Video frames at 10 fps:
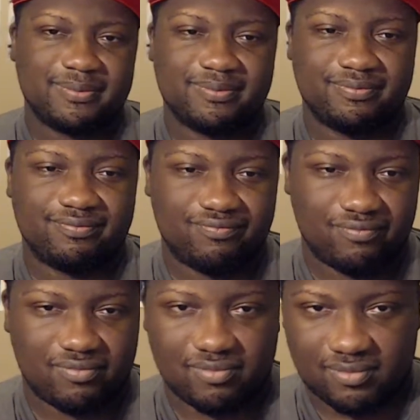Although the
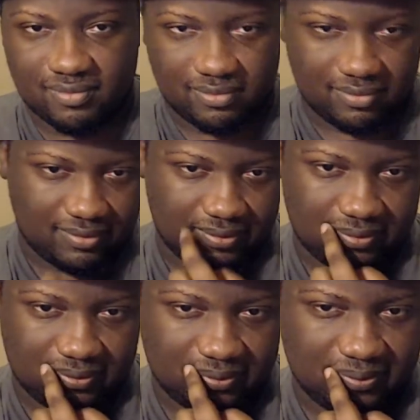Raider is
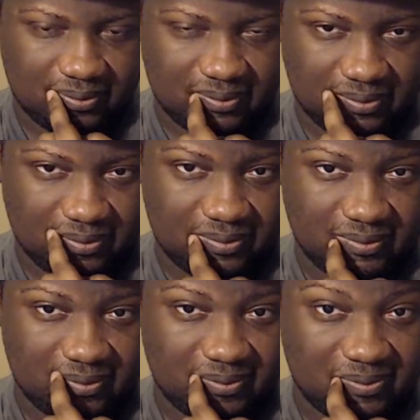overwhelmingly powerful,